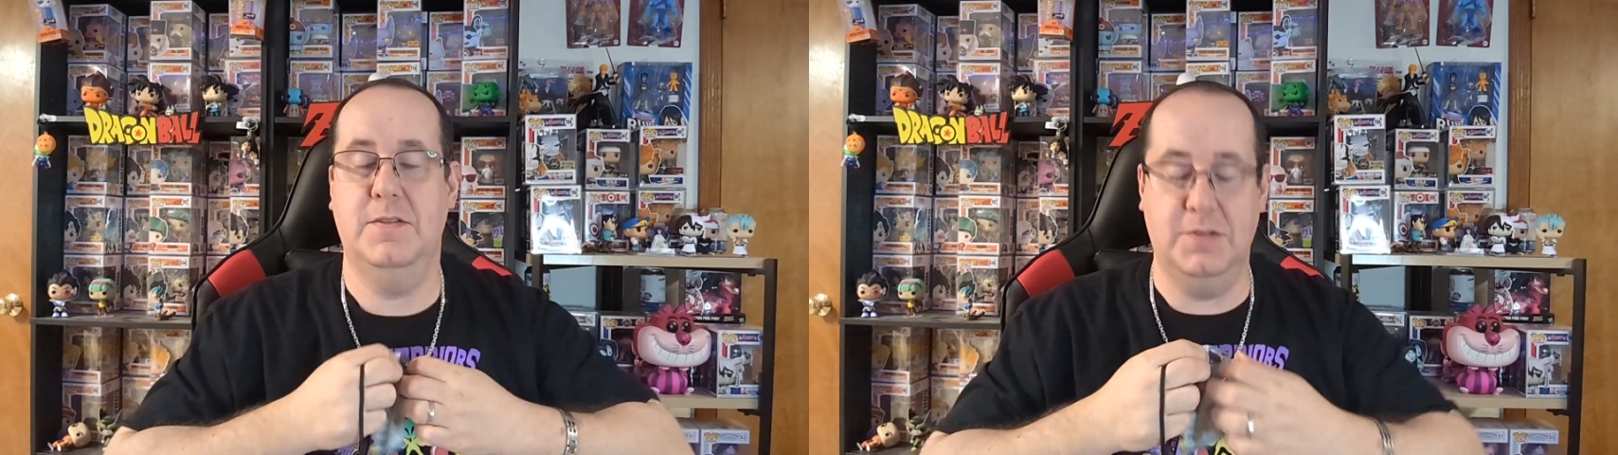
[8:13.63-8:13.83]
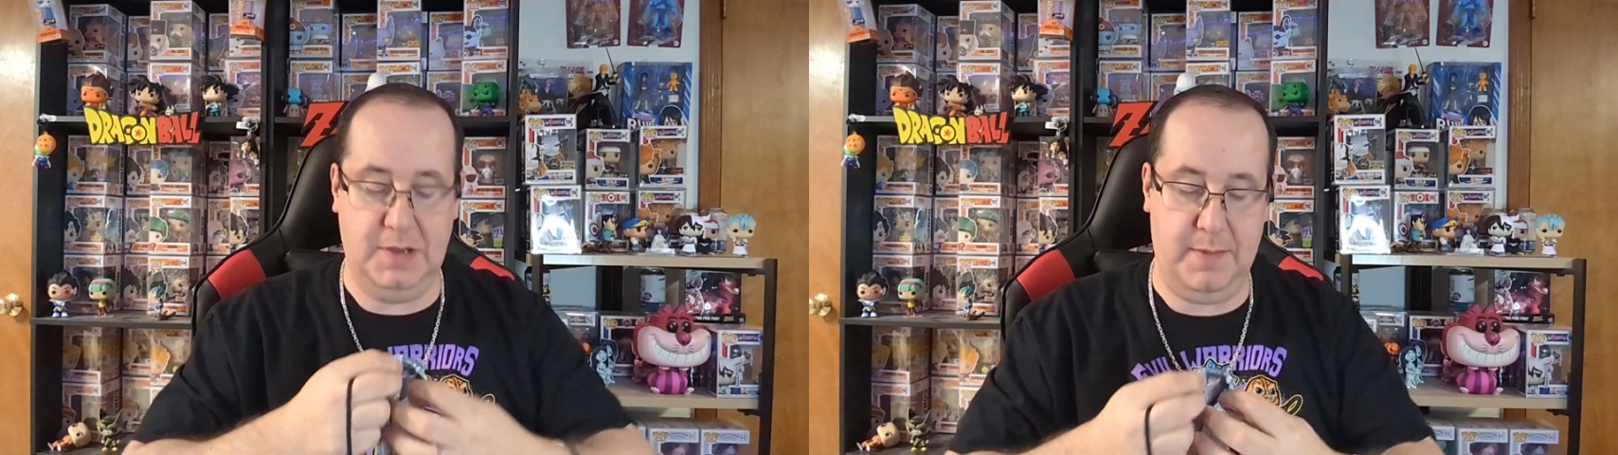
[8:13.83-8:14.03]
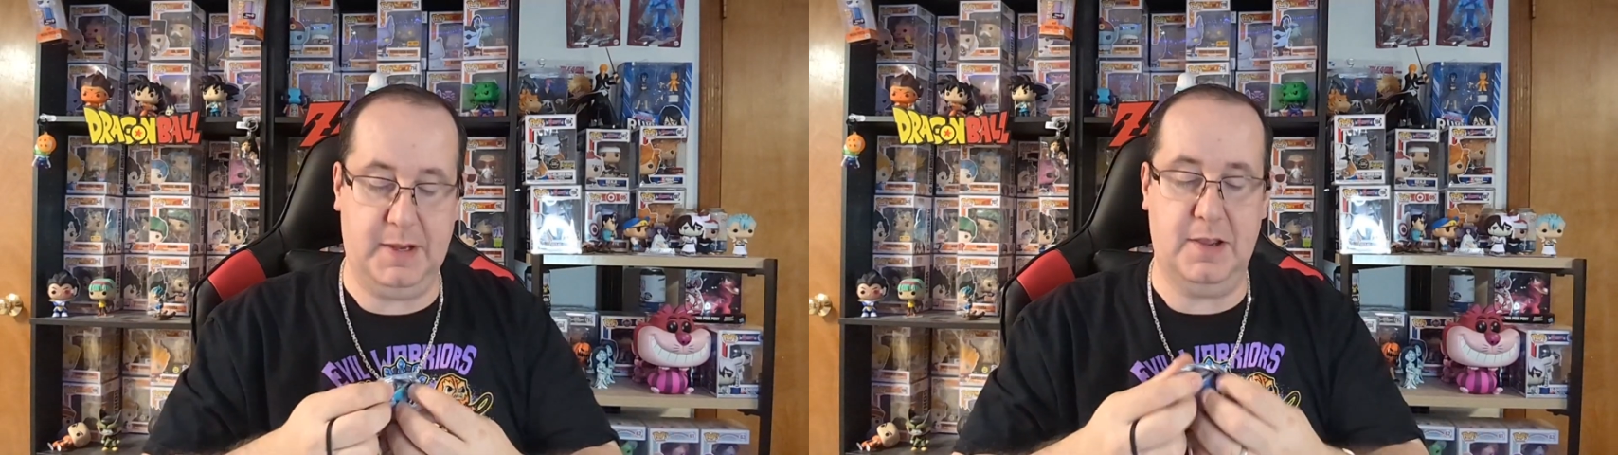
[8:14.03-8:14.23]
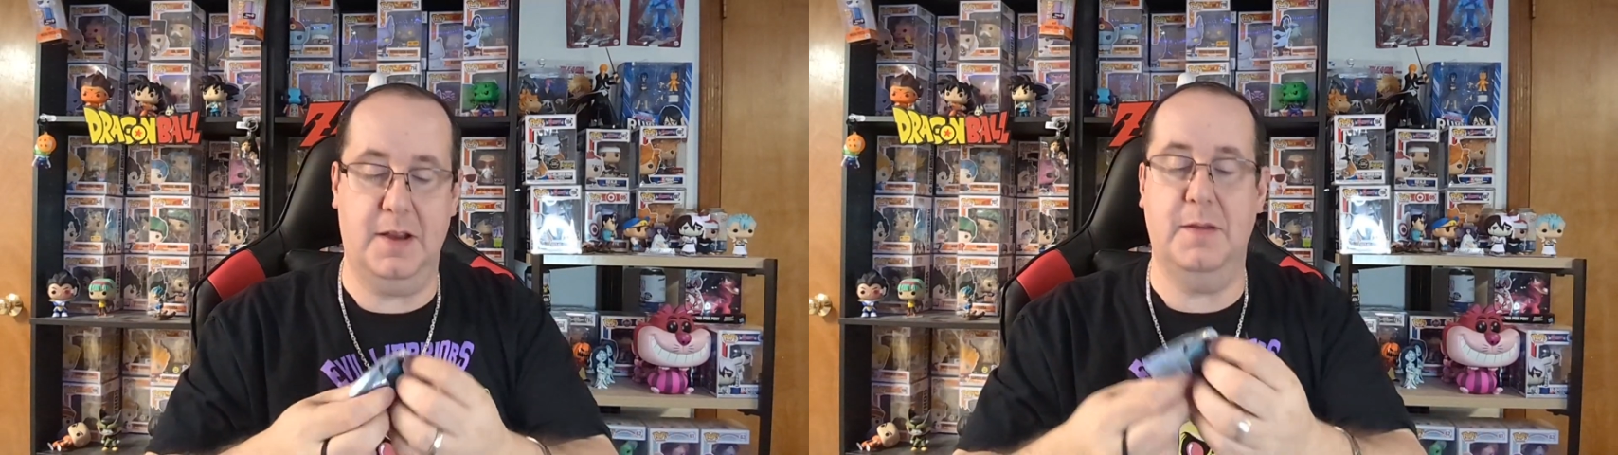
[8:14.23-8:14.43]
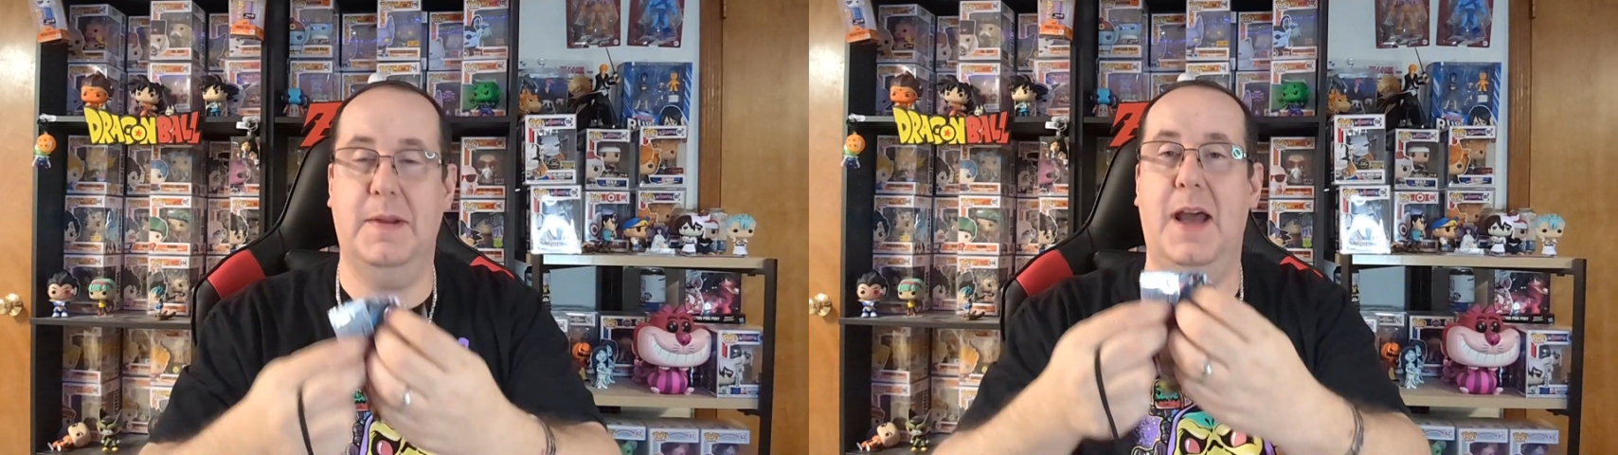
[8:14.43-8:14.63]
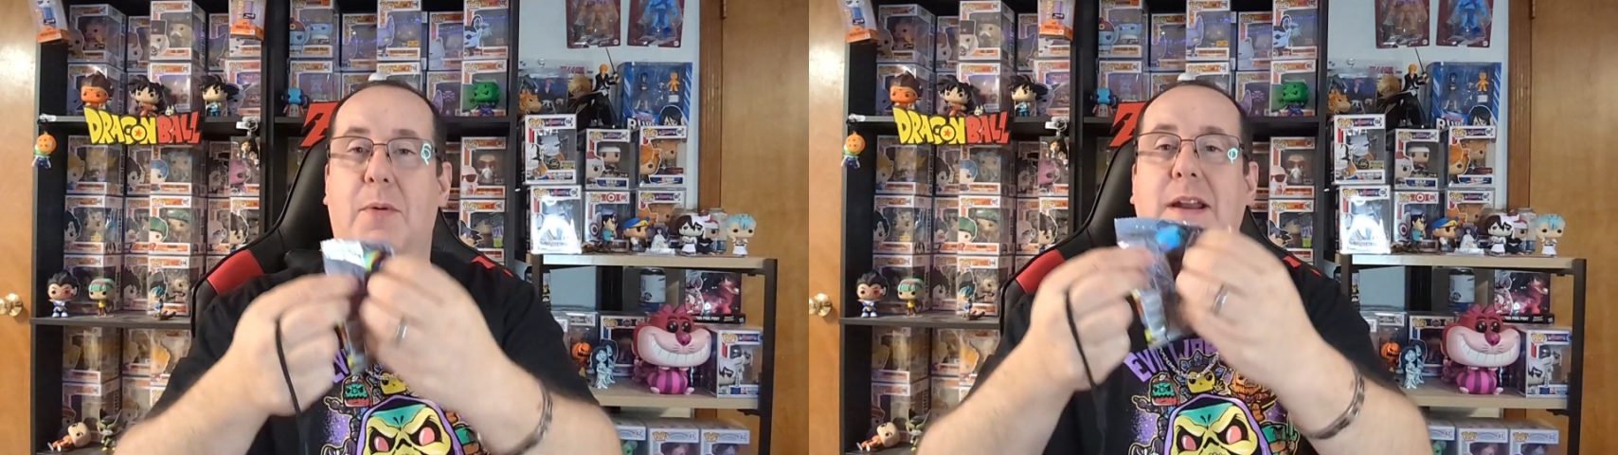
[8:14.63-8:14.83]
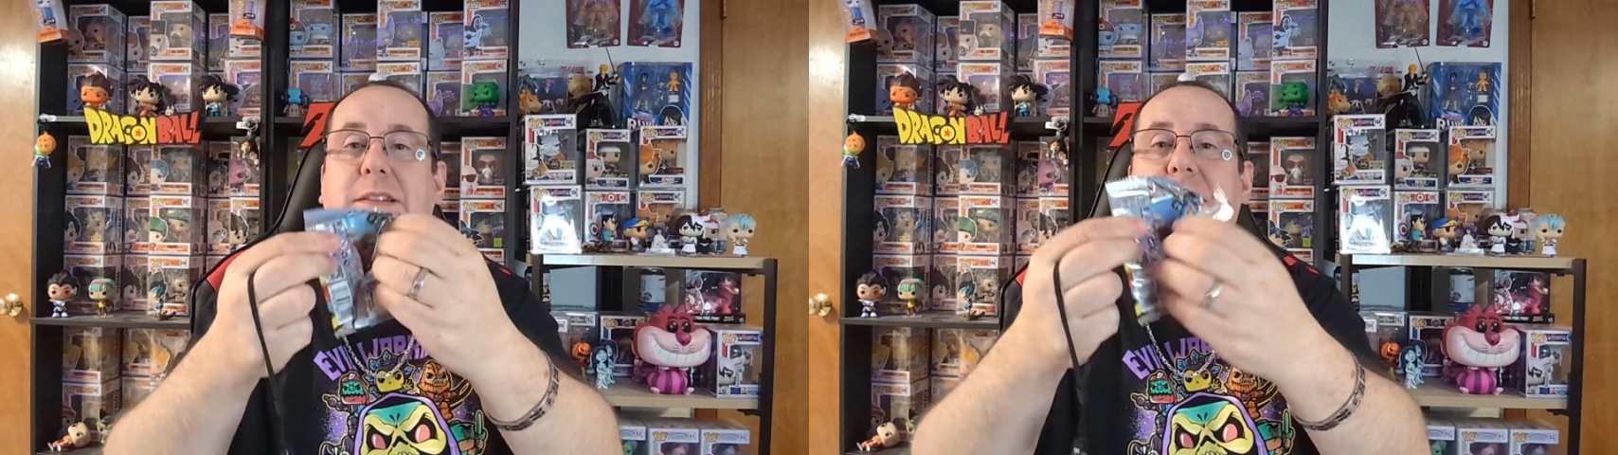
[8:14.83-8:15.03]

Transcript: Usually I haven't cutting them, but I want to